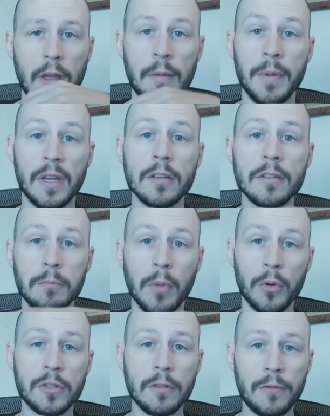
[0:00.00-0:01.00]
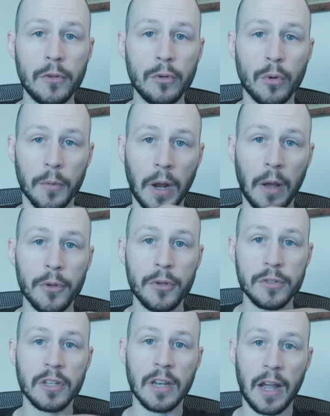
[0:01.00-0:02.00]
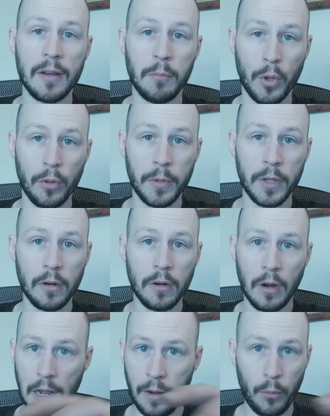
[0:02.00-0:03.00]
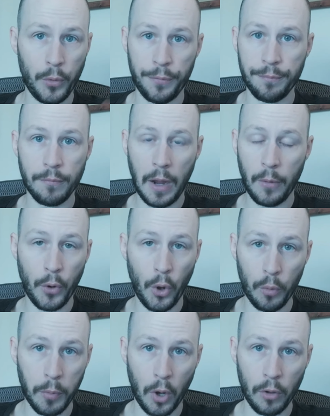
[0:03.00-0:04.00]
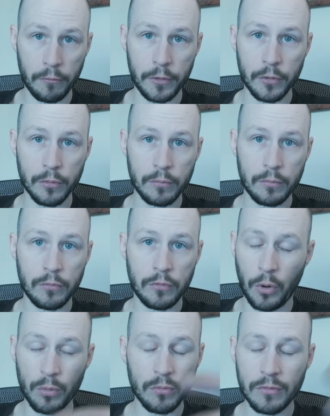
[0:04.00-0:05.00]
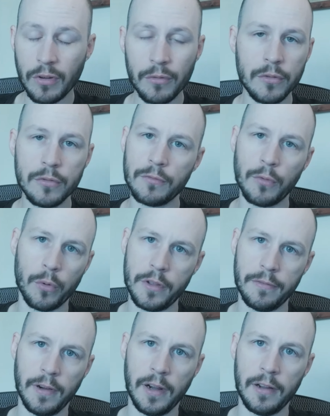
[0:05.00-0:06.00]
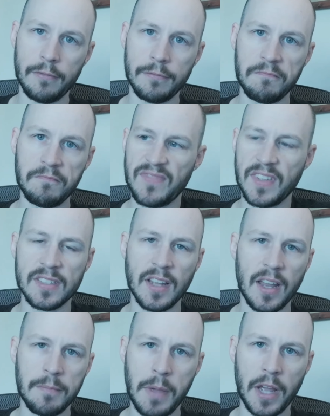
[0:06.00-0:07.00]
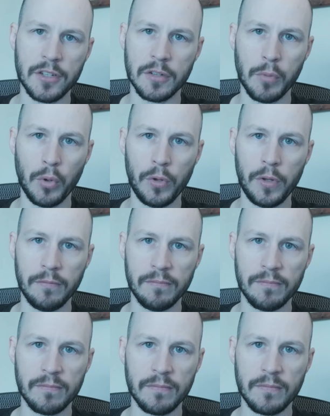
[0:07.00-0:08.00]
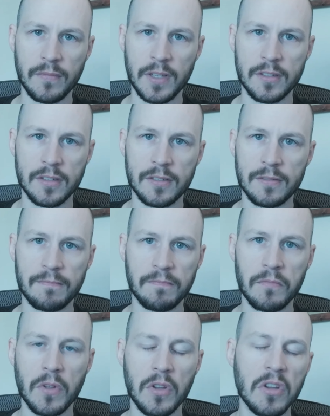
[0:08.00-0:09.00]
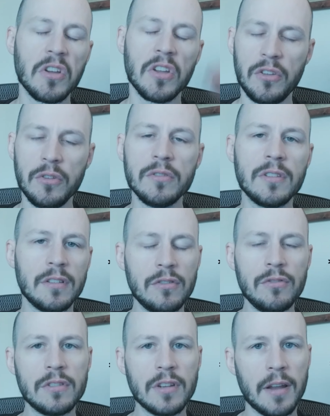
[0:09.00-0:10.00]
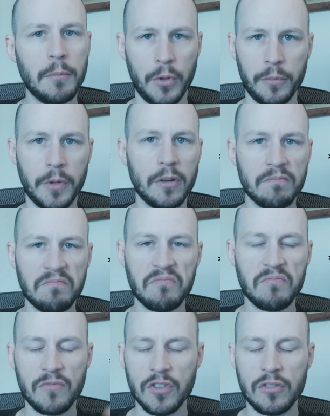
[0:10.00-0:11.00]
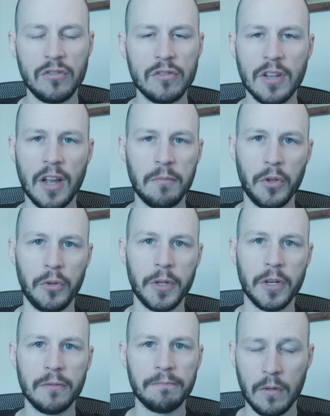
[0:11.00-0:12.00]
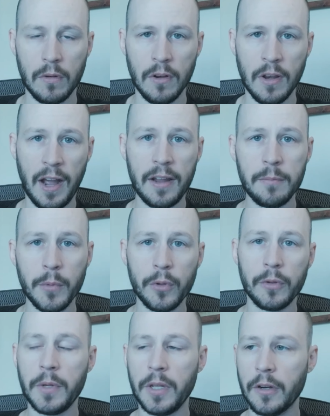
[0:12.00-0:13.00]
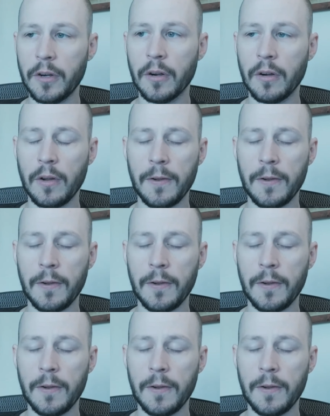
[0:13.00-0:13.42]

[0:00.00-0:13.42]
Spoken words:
And because most of you are probably using 9mm, I would hope all of you don't use 45. It's not a magic bullet. It's use 9mm. Just use 9mm. 9mm